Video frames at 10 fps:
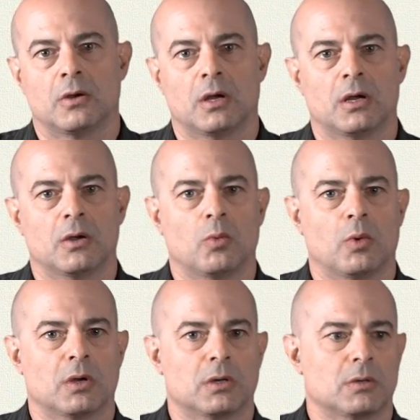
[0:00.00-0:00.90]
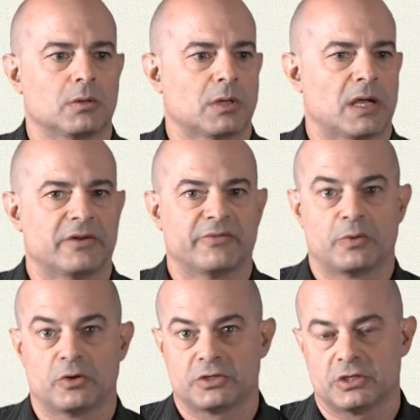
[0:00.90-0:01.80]
what kind of
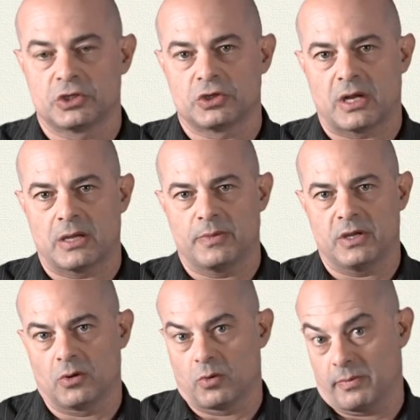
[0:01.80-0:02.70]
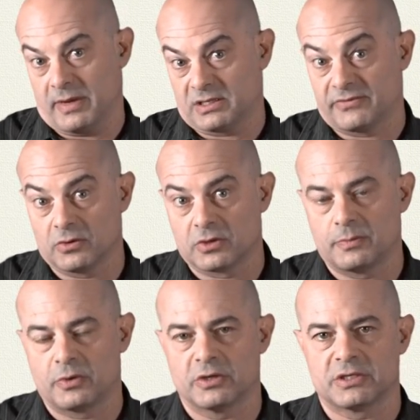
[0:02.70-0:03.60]
person should I be, or what makes for a
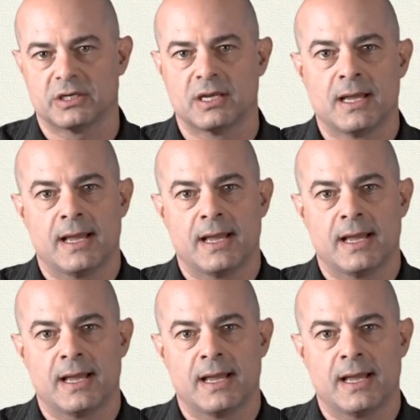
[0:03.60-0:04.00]
good person?